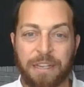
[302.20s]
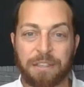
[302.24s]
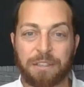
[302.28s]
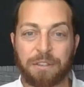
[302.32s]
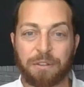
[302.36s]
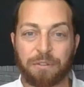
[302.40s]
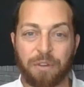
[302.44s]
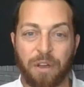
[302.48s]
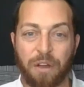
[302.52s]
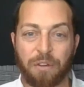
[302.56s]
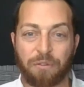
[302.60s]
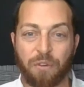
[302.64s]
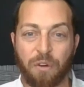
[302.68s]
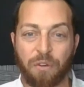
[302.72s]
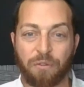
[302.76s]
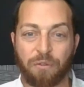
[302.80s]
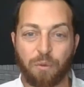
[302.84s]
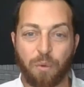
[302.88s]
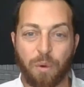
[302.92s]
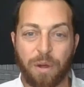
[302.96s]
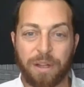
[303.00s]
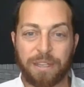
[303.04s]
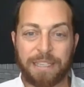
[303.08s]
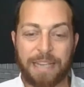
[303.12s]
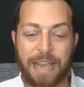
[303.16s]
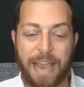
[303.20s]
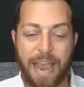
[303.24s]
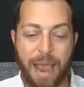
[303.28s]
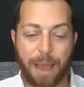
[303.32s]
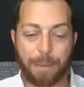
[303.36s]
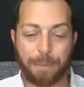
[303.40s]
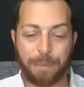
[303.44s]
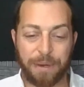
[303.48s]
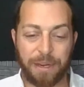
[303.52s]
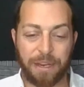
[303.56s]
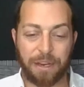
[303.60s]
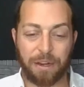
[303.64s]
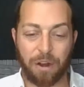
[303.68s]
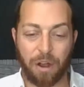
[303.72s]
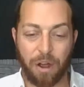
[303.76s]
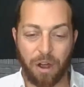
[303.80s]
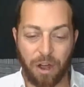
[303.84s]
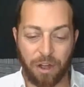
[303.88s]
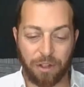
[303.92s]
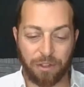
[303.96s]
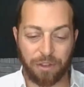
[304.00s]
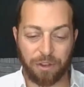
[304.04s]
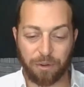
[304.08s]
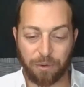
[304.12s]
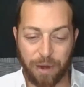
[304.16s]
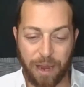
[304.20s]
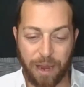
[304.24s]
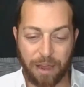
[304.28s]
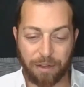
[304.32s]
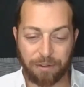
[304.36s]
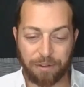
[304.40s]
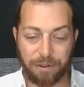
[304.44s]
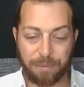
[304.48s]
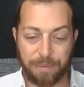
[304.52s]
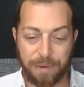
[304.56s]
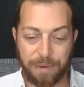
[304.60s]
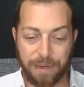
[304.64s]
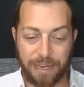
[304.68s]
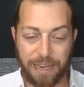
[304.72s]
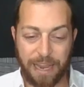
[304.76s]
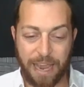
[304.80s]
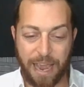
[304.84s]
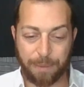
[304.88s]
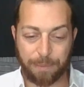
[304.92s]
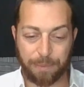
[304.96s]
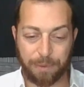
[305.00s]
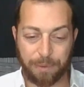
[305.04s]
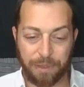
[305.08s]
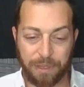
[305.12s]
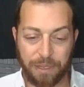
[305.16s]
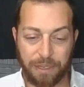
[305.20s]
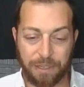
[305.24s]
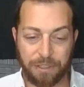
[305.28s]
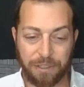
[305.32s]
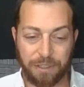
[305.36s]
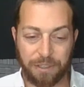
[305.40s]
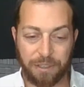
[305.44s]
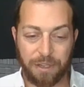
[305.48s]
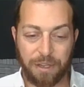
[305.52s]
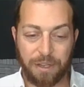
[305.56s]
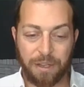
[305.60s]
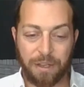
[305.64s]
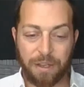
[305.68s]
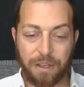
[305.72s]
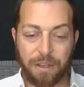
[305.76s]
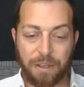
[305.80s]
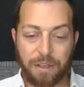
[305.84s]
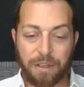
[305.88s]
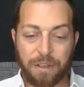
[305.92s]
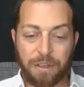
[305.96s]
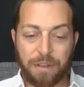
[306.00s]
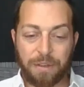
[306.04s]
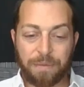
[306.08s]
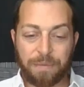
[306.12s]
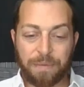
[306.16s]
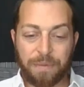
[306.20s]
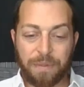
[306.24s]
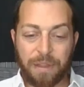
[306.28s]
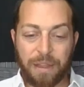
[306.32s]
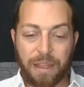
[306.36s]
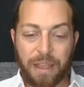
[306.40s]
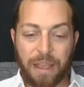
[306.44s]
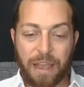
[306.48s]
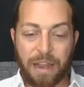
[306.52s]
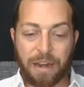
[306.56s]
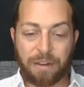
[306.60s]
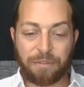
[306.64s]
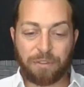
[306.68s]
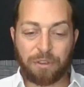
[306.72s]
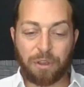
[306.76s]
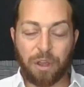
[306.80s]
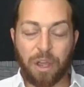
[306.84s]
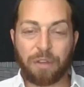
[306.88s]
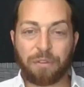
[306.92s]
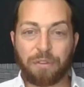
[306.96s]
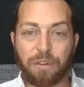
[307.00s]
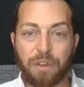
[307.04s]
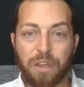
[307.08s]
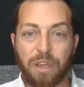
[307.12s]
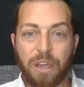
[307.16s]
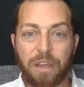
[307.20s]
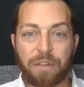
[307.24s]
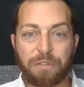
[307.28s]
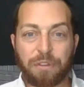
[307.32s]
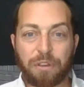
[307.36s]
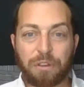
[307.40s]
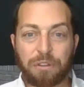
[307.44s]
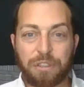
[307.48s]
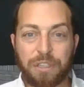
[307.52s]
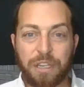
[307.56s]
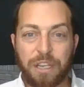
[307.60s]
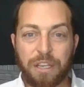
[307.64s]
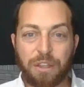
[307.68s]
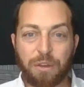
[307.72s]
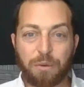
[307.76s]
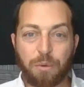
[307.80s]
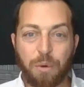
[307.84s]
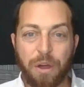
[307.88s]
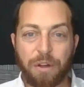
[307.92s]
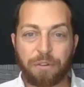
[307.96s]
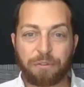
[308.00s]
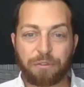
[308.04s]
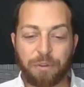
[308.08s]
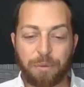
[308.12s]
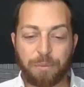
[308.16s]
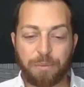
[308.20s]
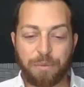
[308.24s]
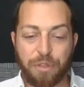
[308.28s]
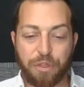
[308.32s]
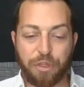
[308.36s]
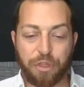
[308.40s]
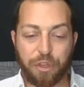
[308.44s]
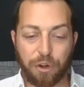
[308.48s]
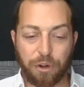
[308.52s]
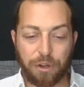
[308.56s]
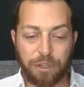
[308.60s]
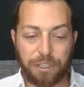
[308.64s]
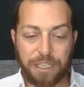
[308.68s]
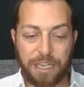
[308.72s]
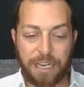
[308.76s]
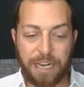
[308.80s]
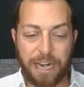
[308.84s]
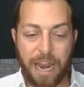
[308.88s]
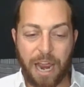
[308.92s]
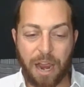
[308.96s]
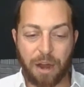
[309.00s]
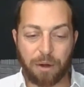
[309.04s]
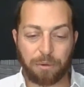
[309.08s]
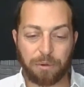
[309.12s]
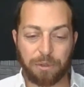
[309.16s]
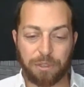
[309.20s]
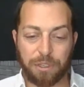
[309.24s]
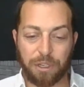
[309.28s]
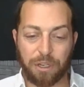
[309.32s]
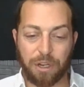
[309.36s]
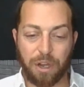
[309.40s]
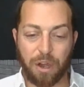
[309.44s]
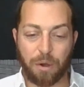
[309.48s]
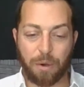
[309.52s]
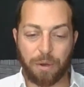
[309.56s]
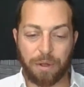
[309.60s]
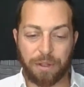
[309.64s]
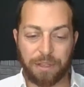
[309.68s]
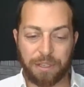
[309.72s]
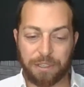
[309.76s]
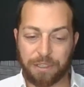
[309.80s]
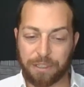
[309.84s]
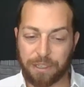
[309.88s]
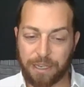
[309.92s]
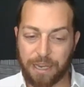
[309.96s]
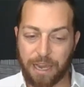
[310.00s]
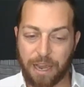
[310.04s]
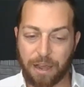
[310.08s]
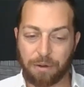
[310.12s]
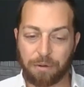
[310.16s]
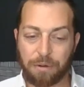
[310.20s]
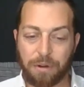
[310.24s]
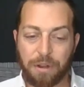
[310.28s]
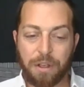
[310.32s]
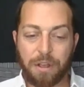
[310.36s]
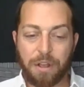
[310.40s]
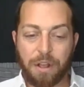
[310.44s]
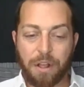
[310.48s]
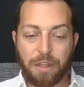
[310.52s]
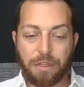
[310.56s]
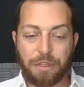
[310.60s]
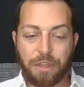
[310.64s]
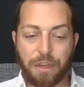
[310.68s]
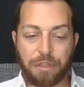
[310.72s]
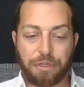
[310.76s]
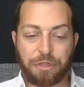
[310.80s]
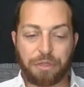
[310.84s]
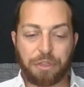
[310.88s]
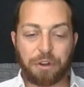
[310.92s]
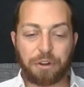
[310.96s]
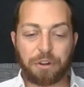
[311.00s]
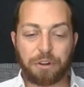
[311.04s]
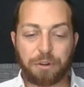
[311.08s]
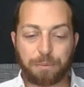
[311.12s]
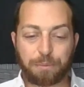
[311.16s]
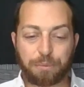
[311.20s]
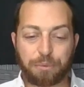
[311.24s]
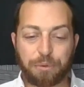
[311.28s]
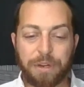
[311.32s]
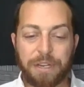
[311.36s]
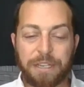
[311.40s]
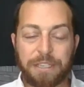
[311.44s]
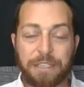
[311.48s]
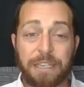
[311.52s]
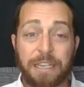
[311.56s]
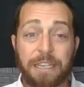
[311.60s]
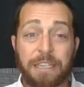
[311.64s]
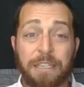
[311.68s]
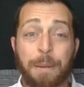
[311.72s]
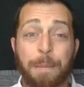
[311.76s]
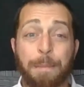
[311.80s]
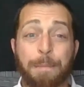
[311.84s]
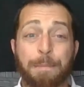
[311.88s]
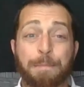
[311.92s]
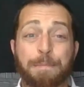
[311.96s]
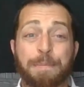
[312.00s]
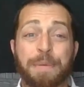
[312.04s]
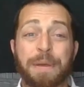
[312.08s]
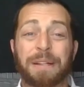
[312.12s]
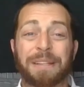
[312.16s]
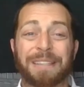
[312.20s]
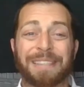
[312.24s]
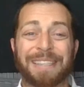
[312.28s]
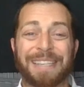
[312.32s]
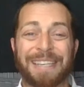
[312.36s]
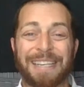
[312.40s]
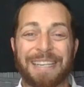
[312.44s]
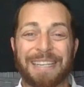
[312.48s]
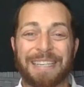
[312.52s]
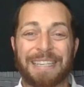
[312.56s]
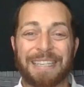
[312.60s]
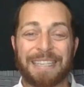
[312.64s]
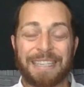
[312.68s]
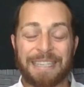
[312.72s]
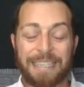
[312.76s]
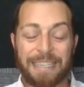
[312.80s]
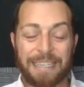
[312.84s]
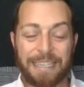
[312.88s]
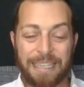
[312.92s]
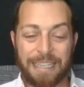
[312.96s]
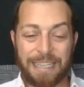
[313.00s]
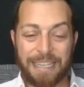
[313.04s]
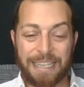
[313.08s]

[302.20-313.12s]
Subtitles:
sense of what's happening on the ground in Minneapolis. And if you see the one from 13 hours ago on this account, the Third Precinct building